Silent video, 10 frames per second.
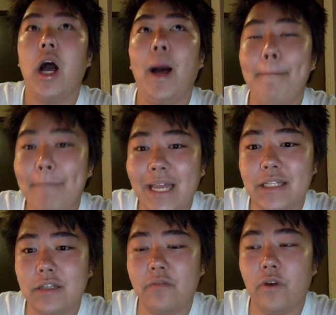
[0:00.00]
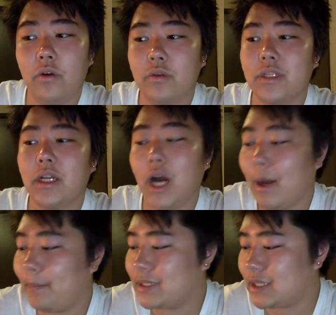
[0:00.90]
amazing vocals and
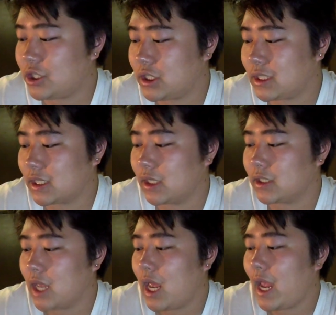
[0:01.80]
composition skills,